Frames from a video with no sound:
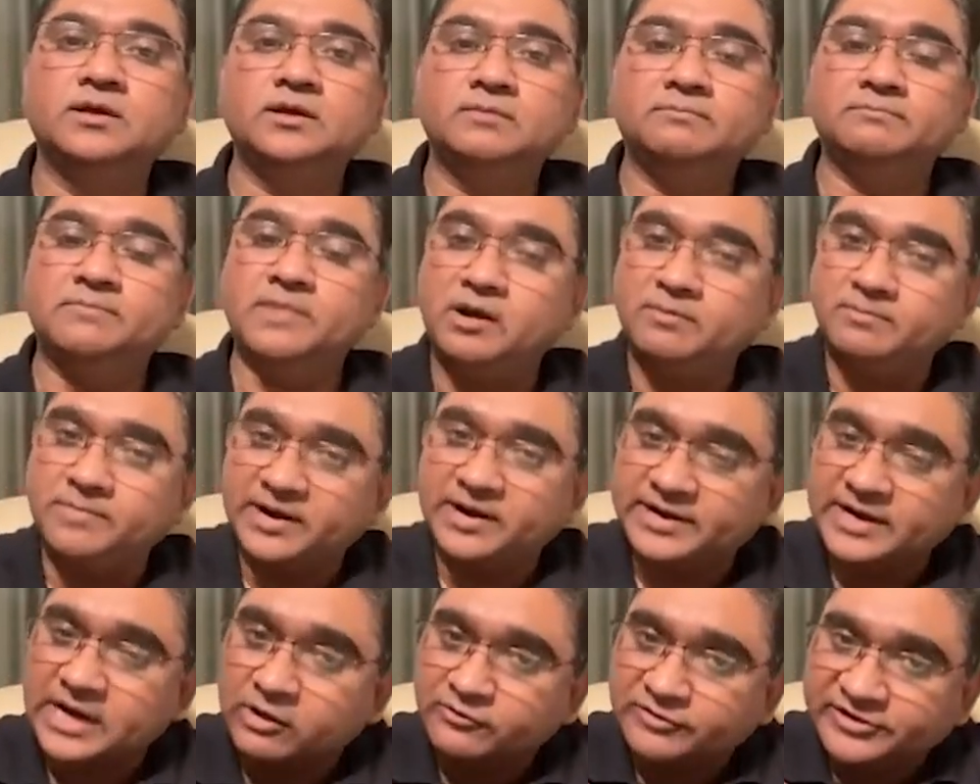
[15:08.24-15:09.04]

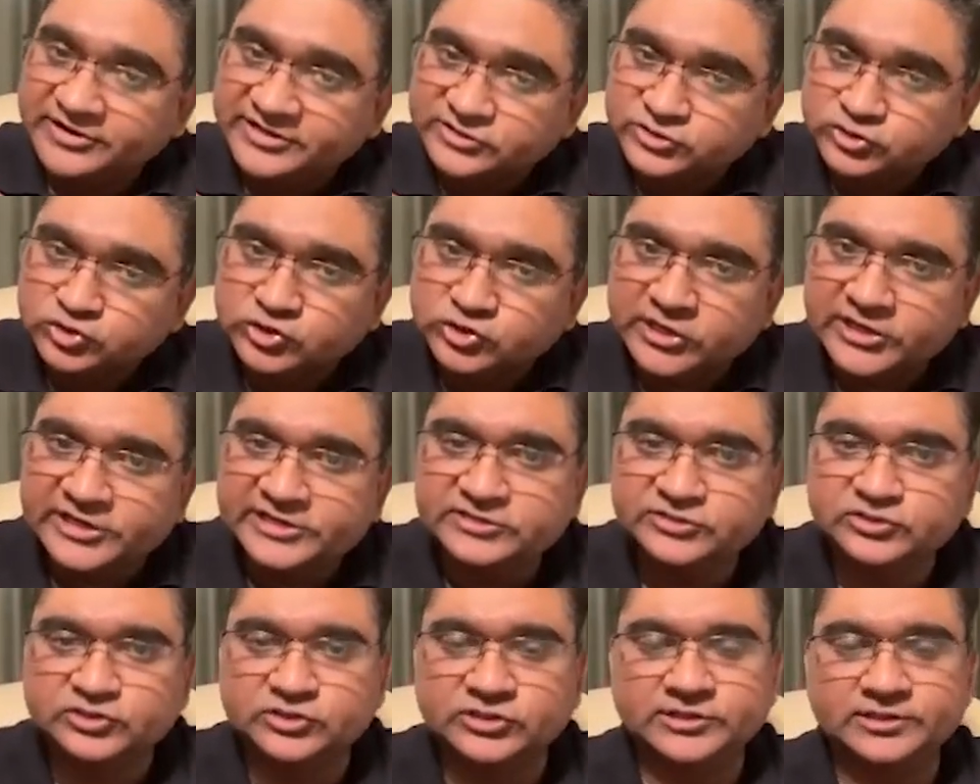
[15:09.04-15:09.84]
But now it is
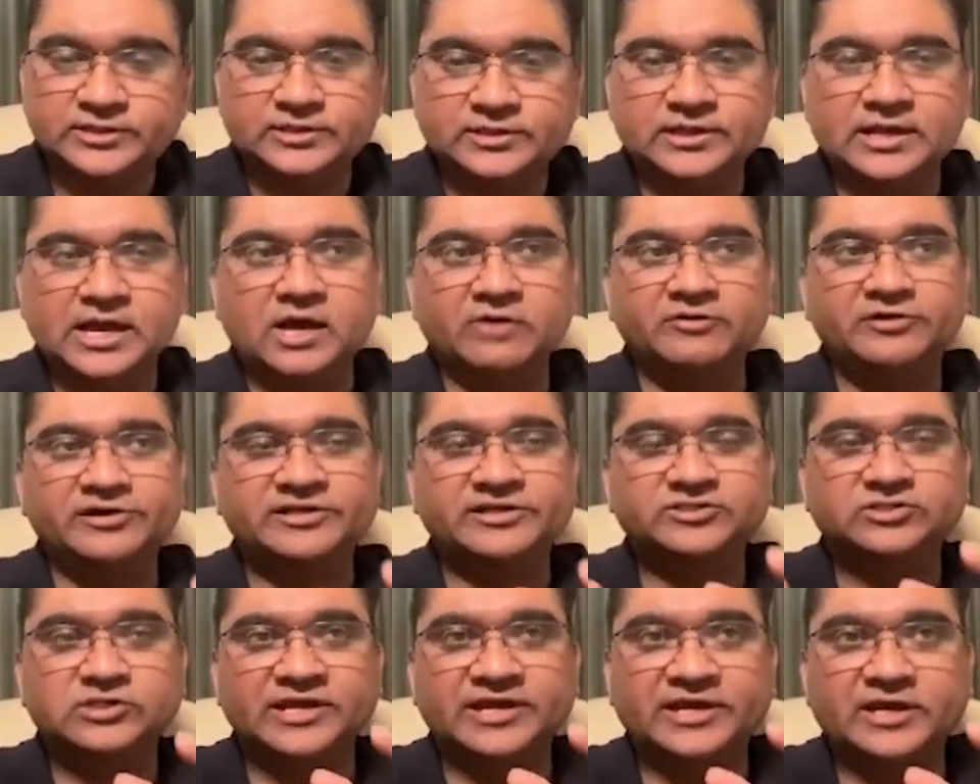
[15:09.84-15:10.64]
changing. Now it
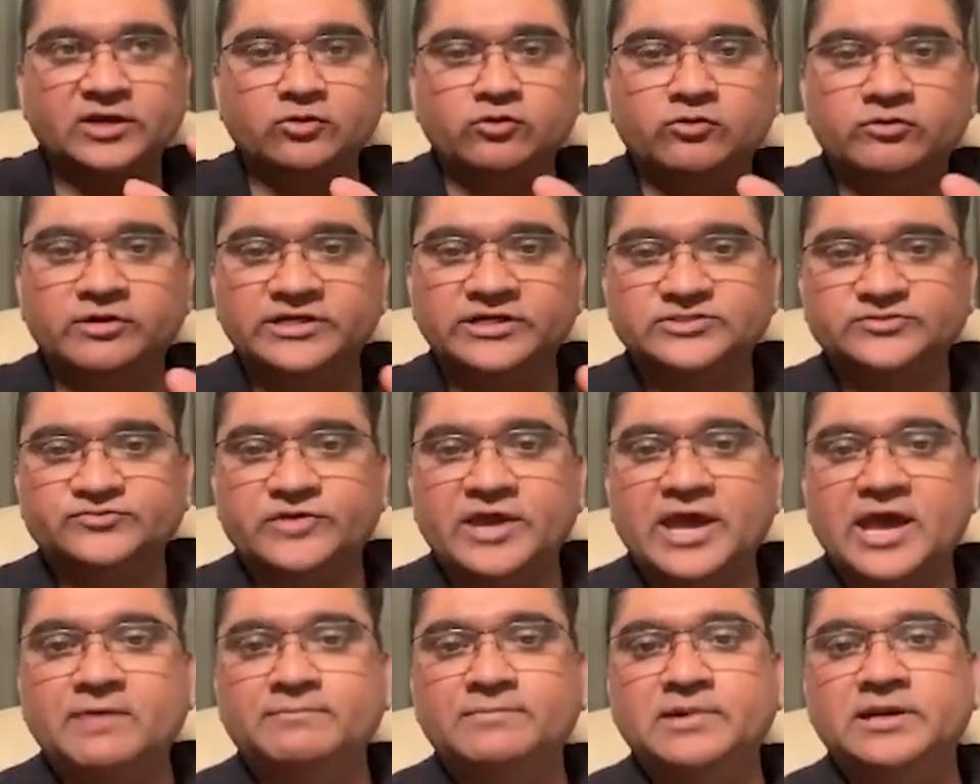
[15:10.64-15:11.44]
is like a nucleus
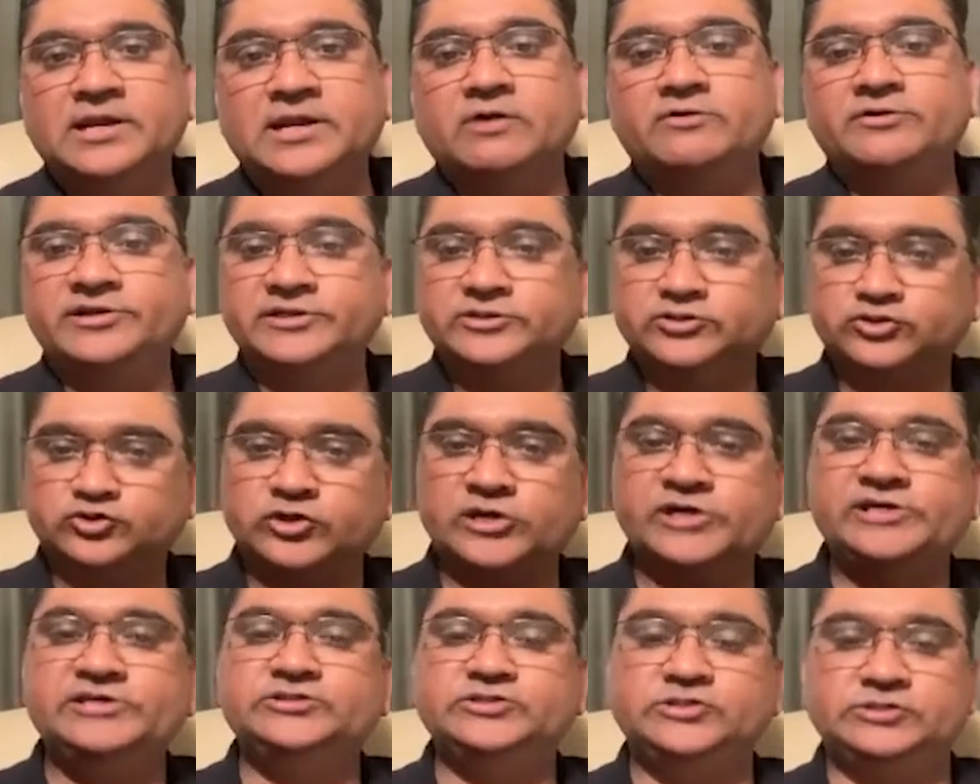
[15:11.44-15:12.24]
family. Now it is
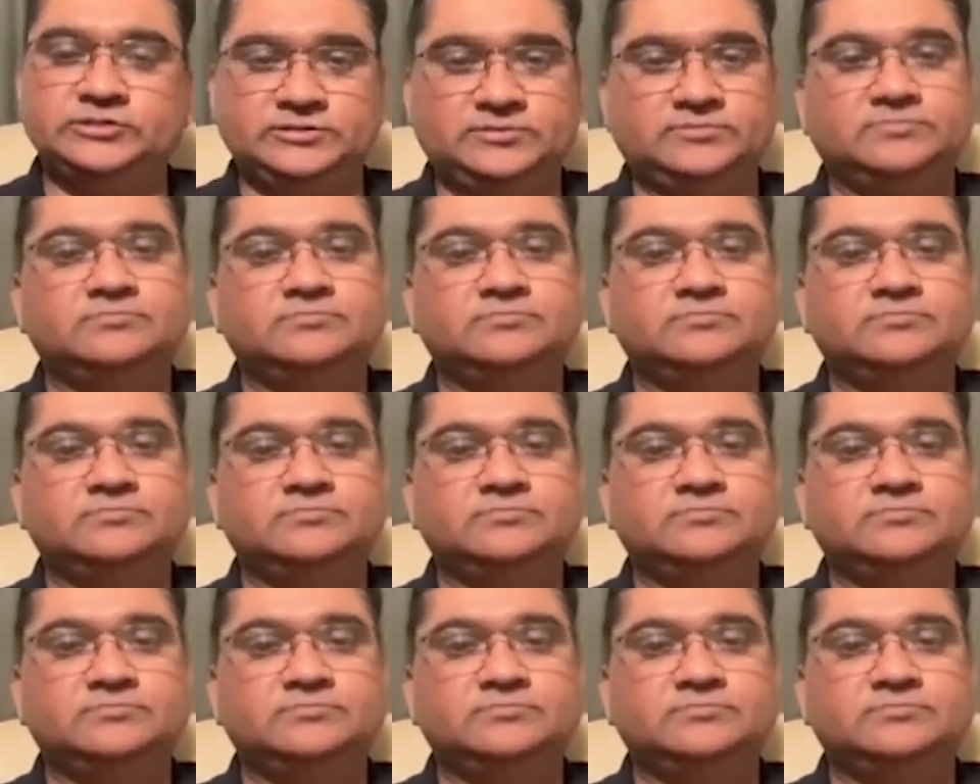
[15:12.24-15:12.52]
changing.